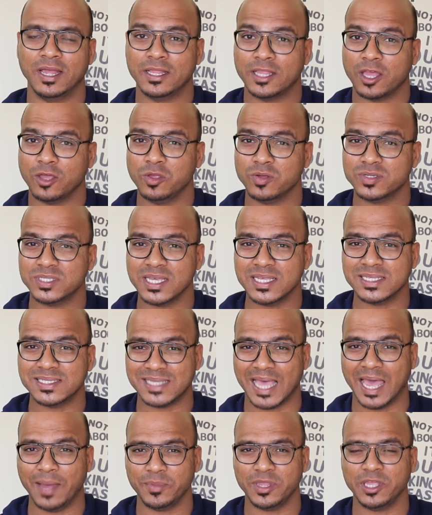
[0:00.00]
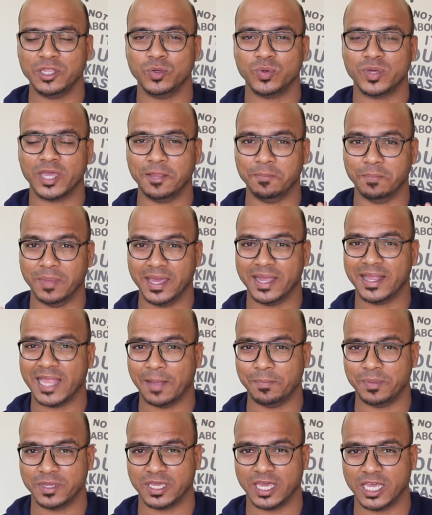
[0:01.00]
Now using Xamarin, you can make an
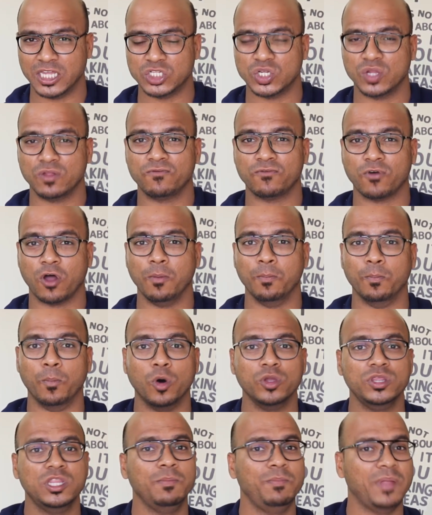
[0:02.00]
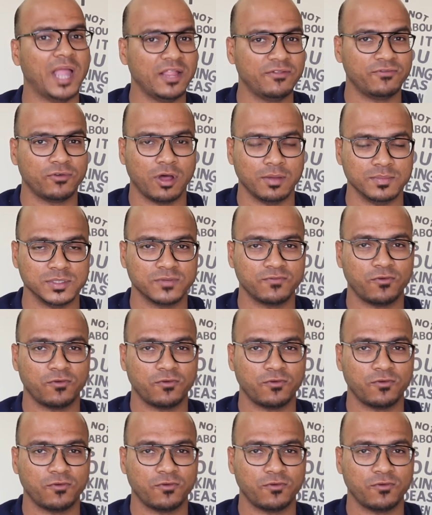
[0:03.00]
application for both the platforms,